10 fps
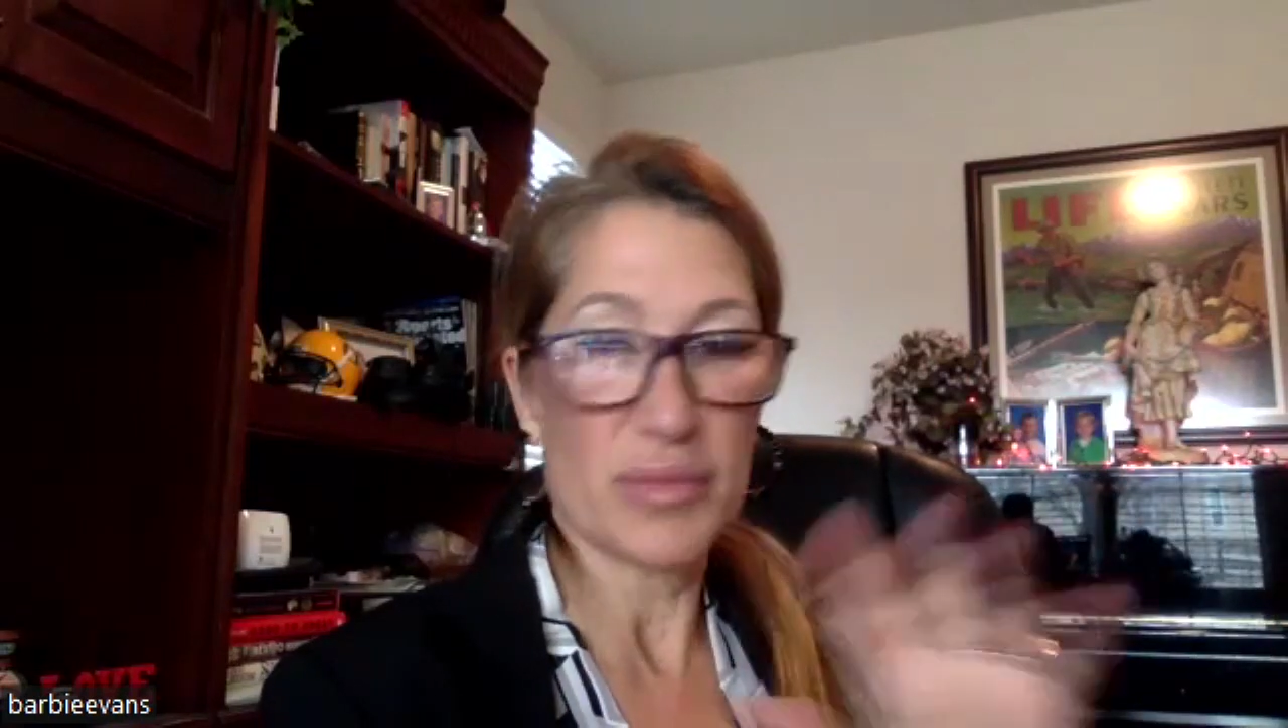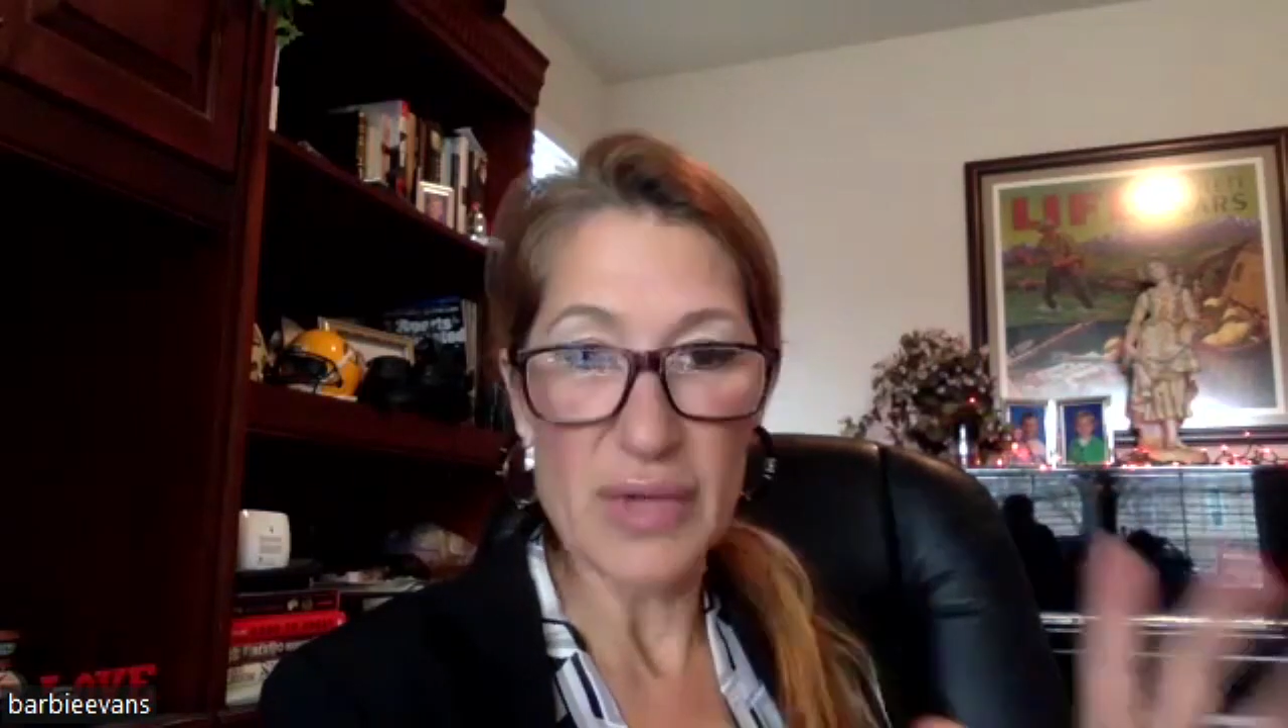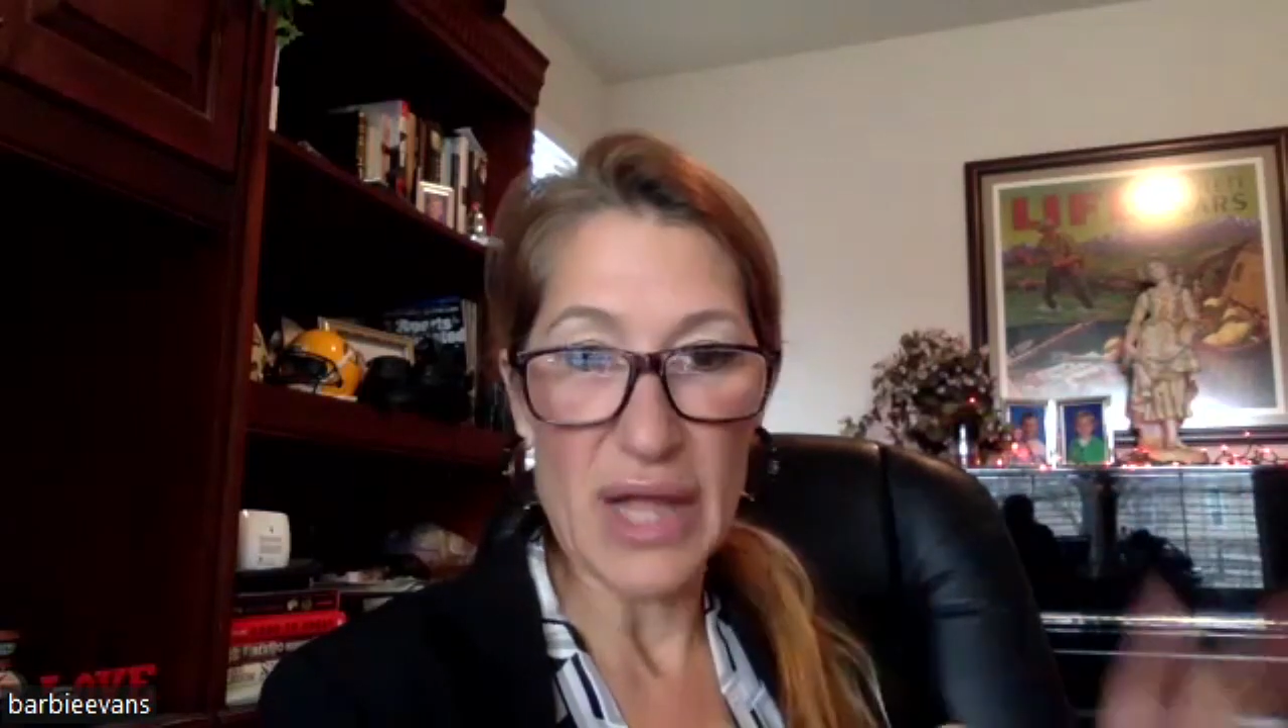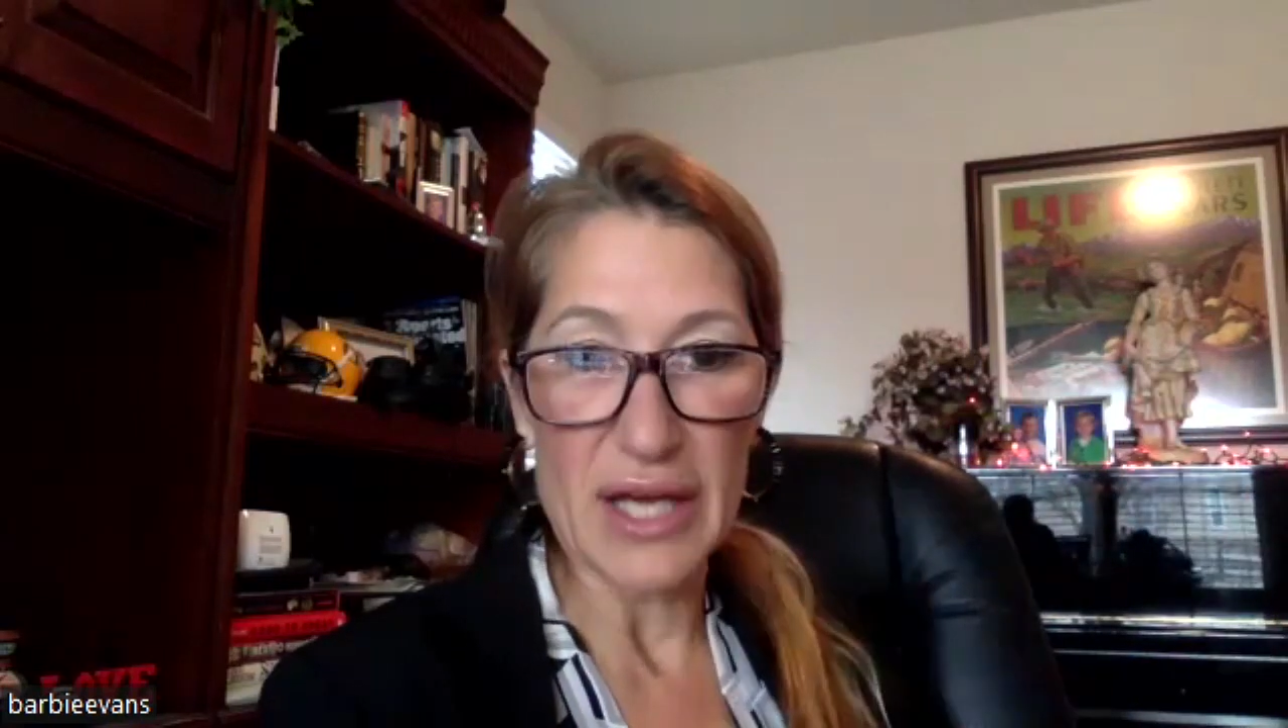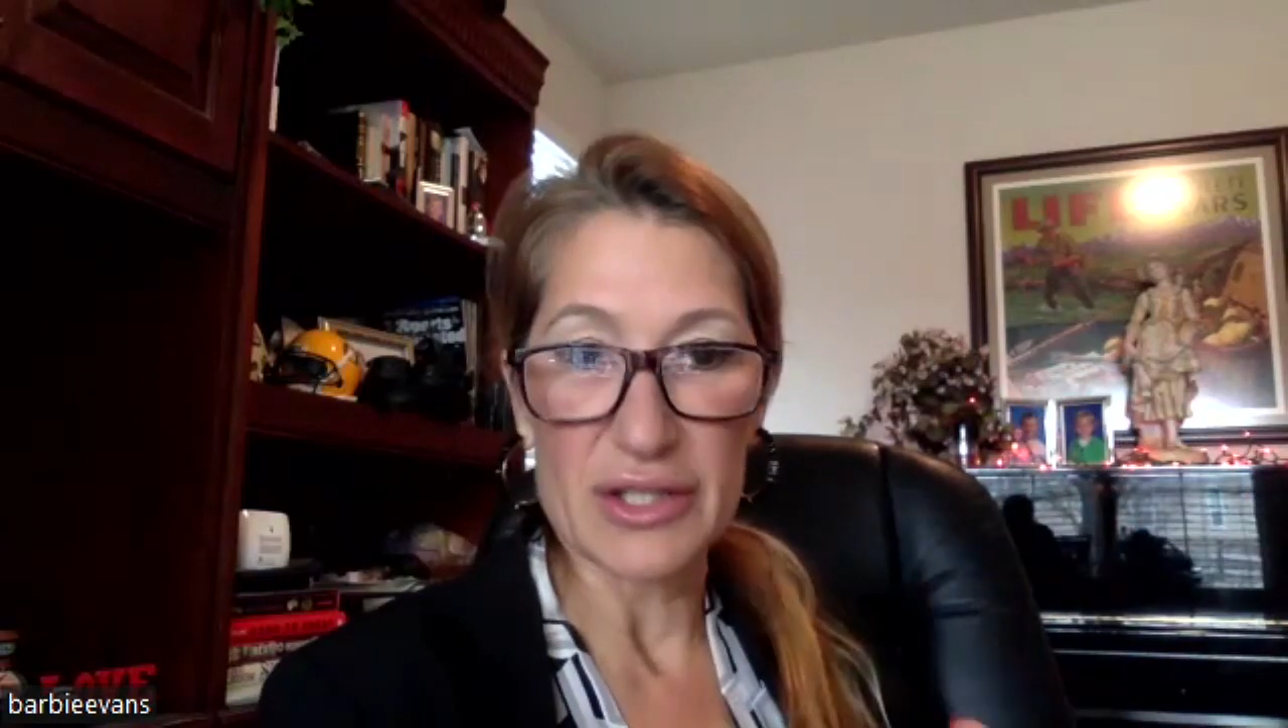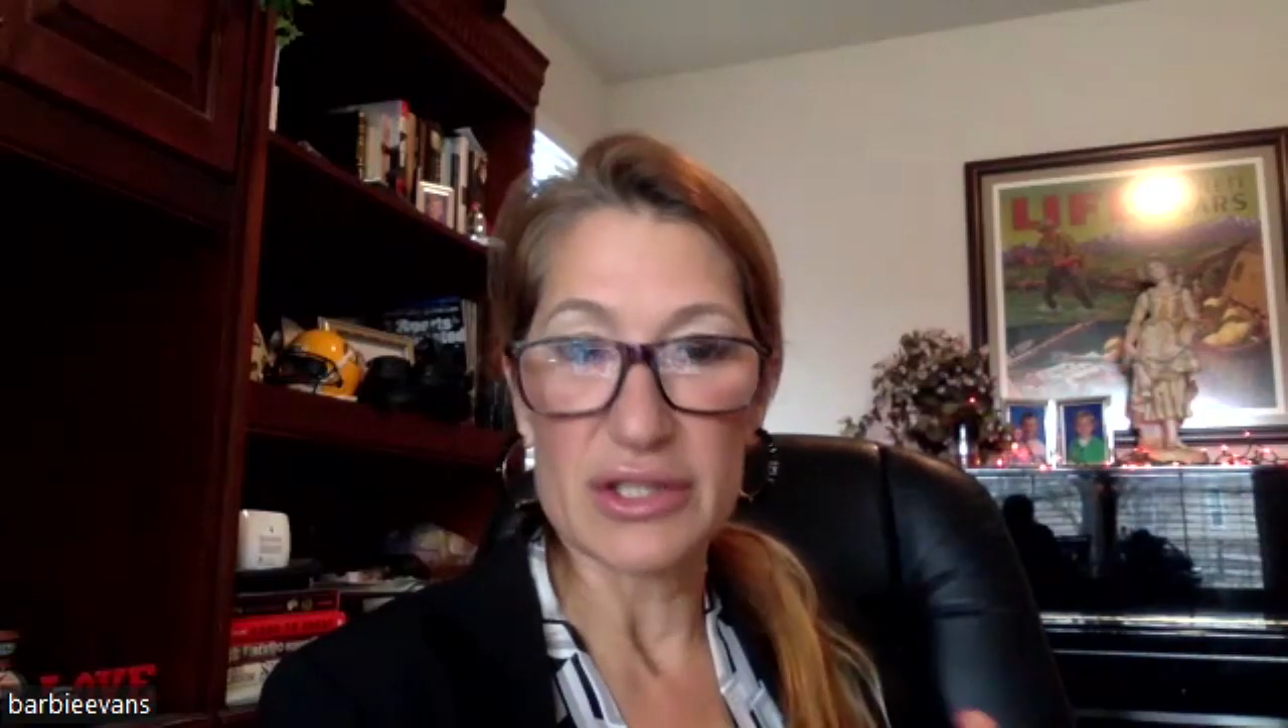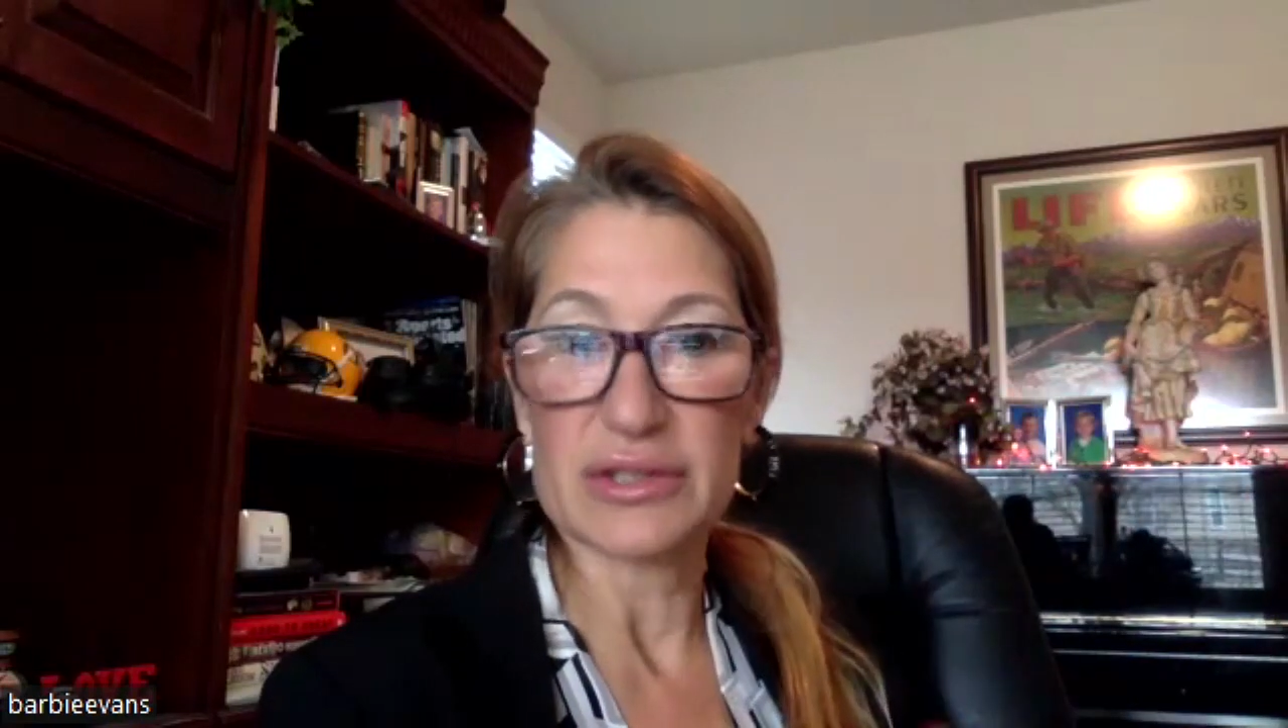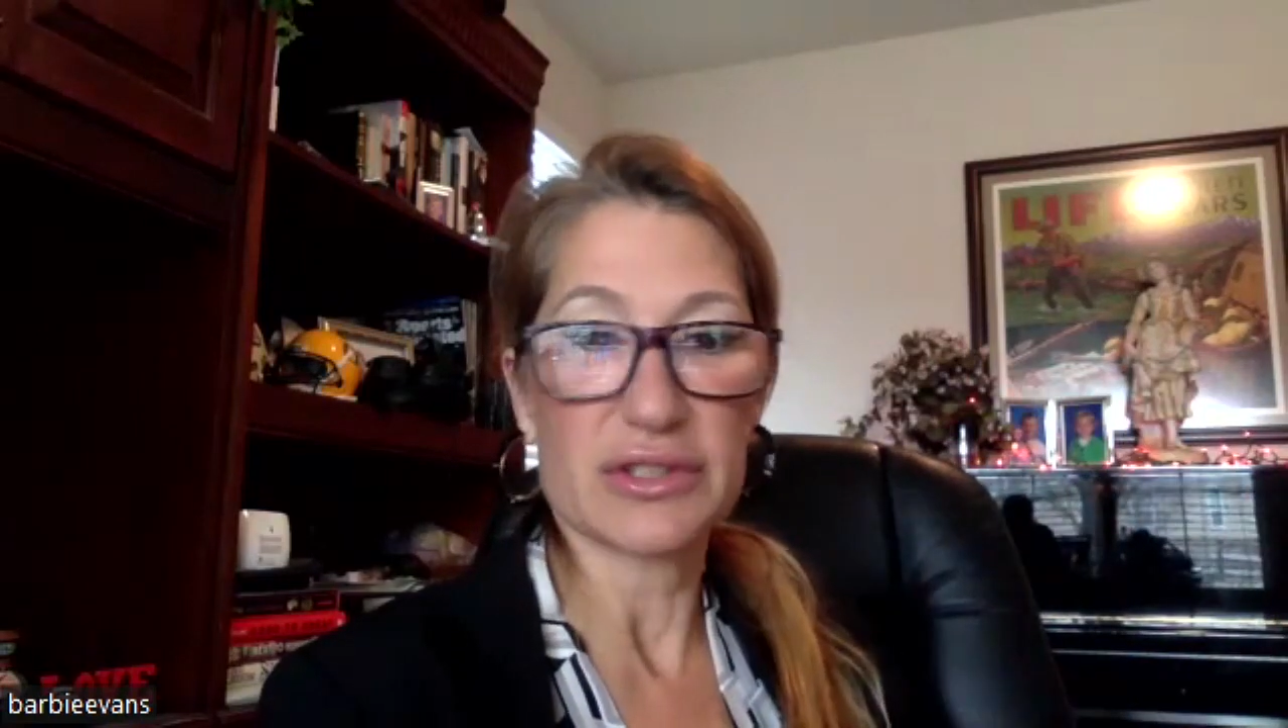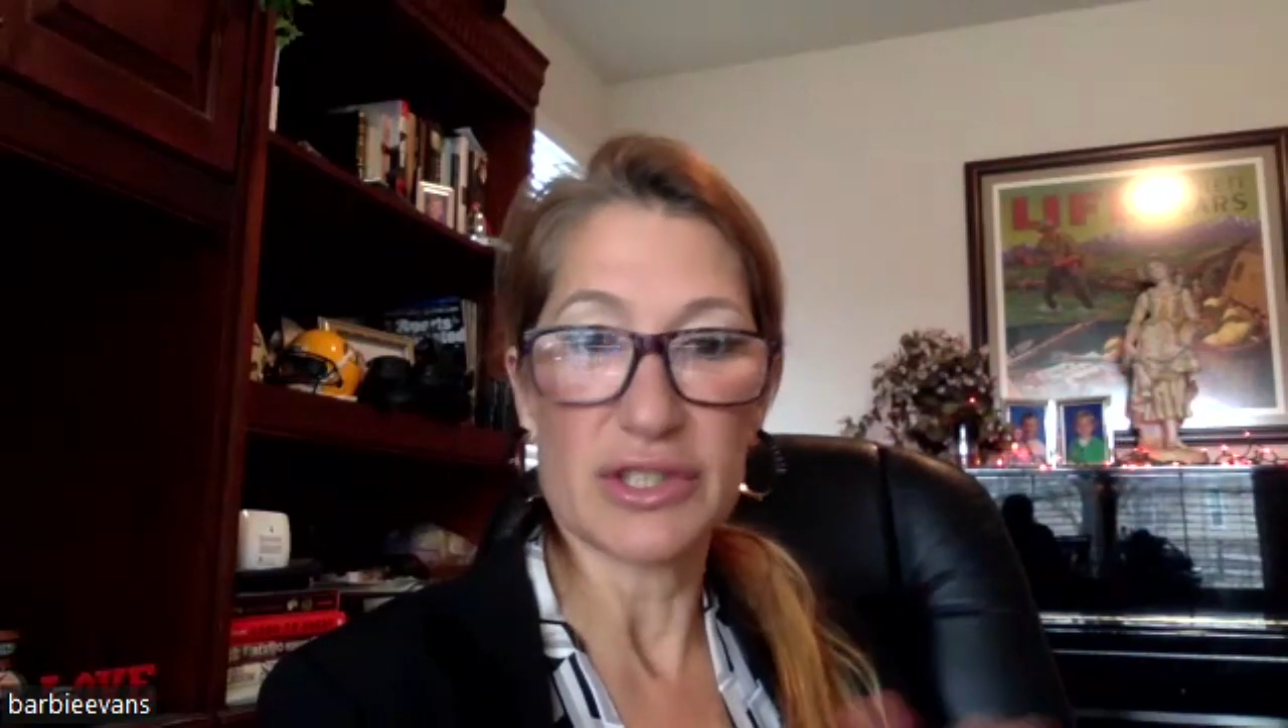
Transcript: bladder,